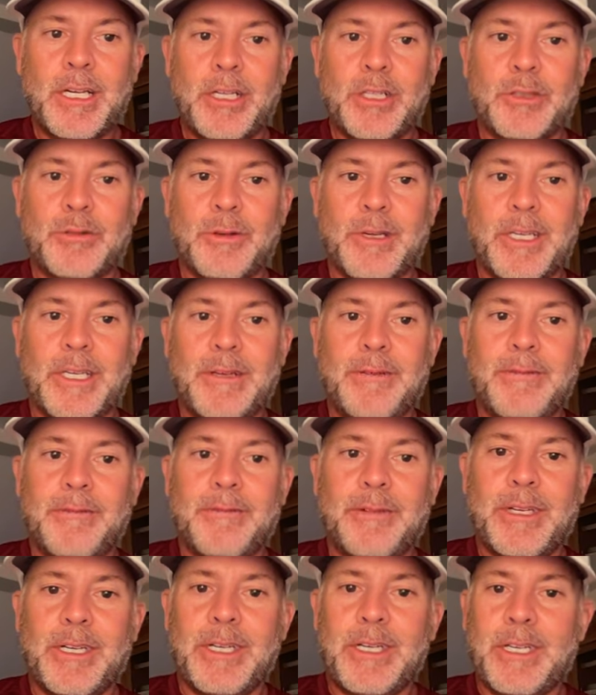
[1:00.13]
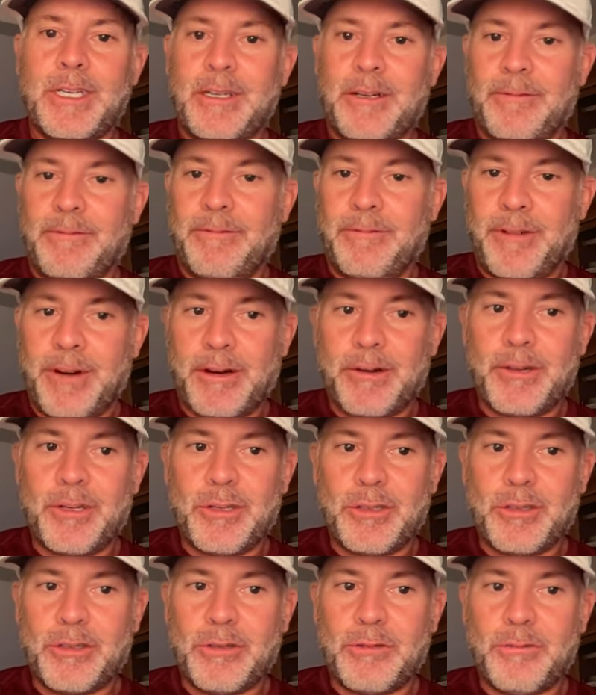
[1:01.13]
So I give it a very
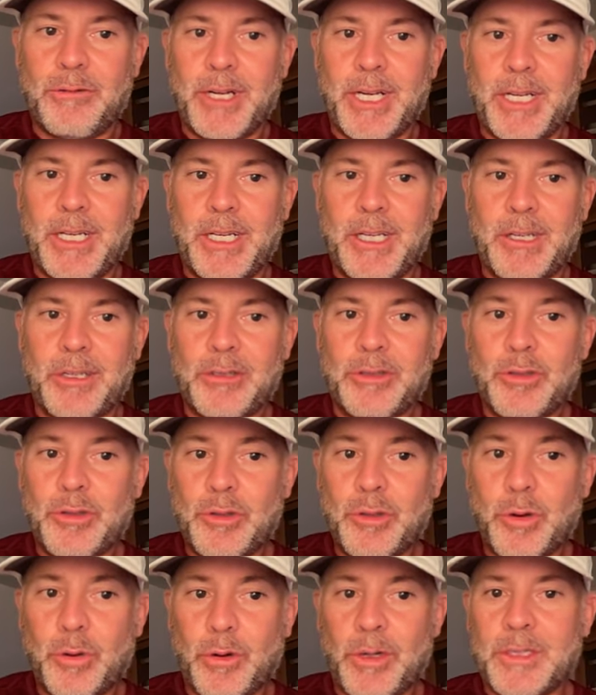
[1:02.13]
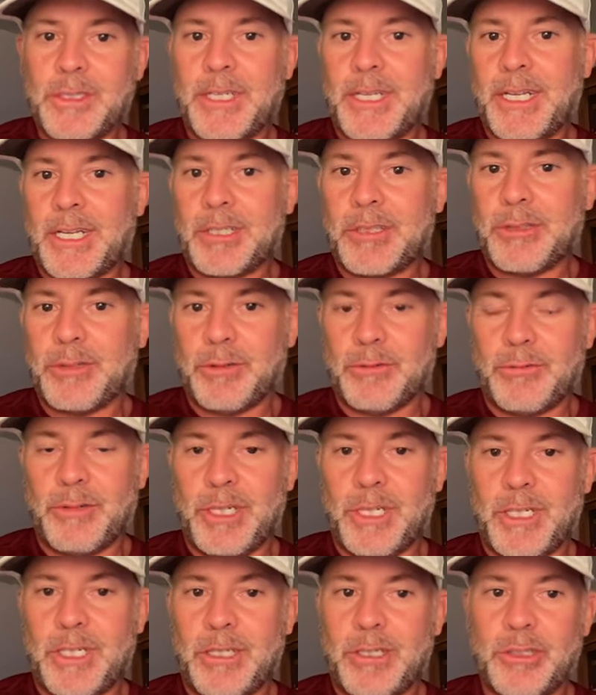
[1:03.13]
good rating towards an excellent
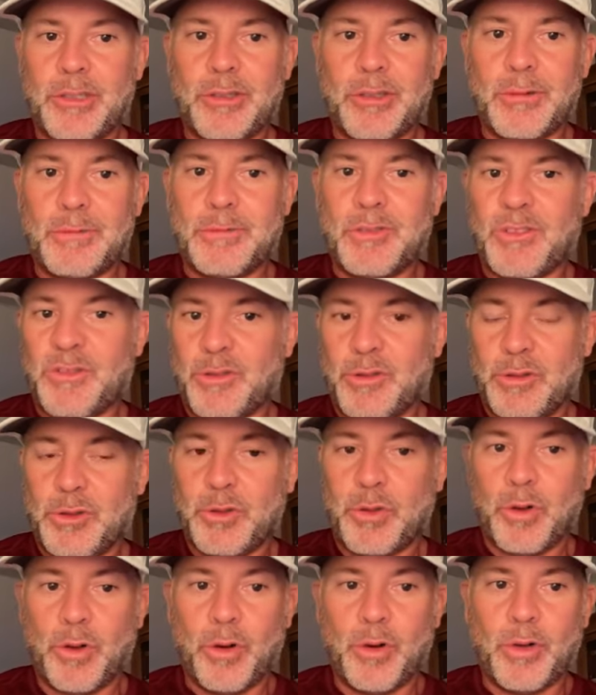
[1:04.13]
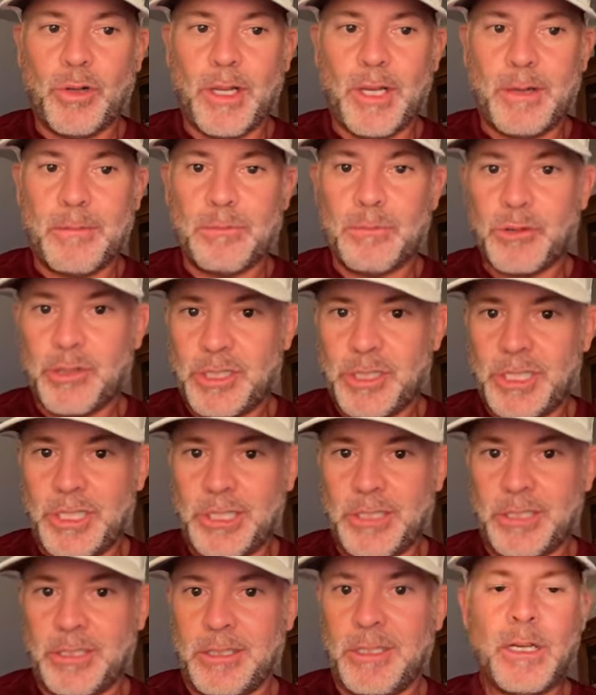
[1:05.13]
rating in terms of control and
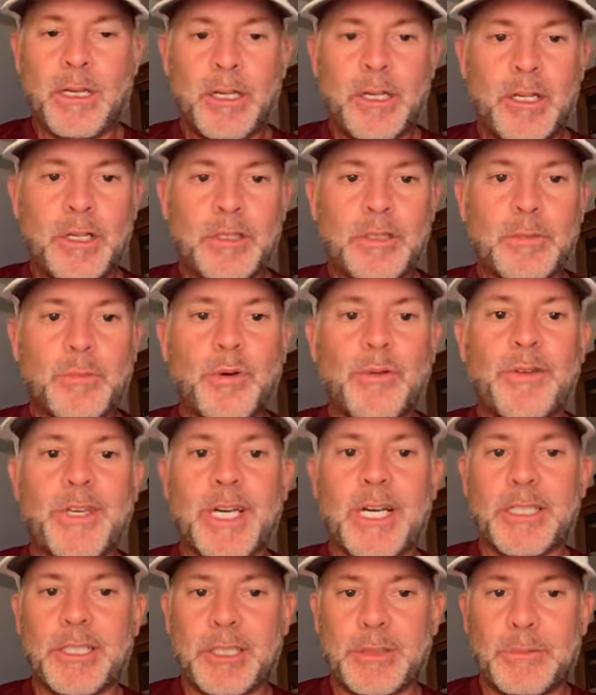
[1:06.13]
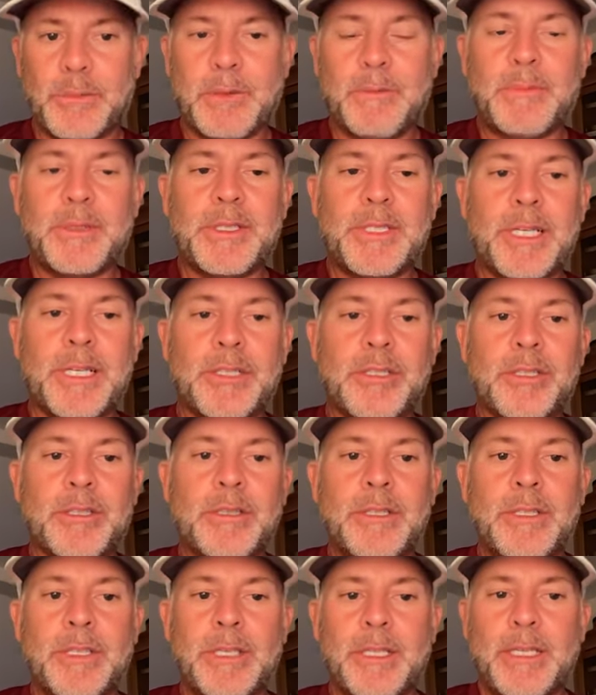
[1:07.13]
precision. So moving on to spin
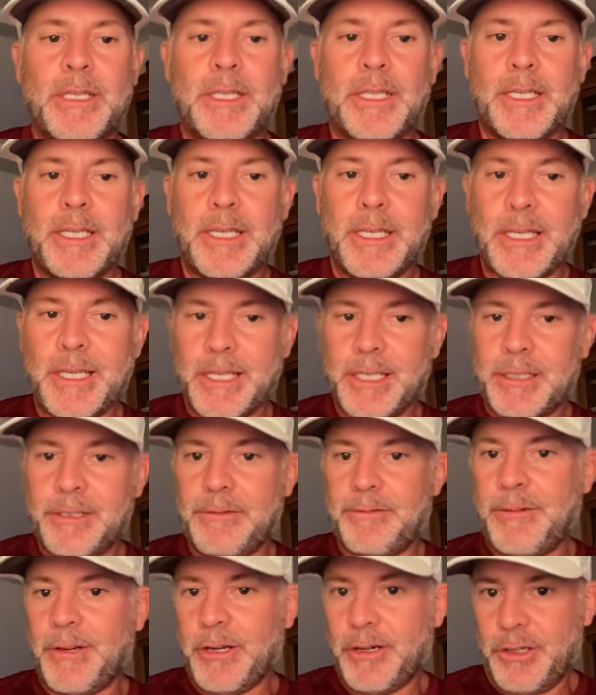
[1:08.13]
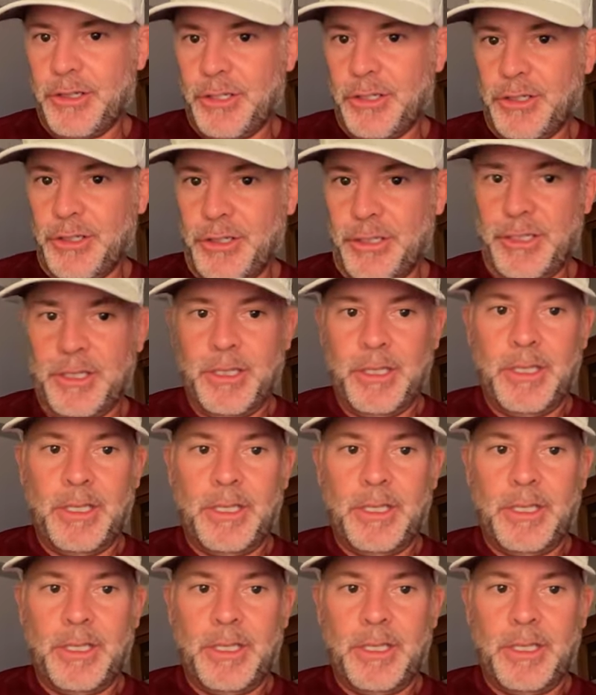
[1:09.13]
potential, it gets a very good.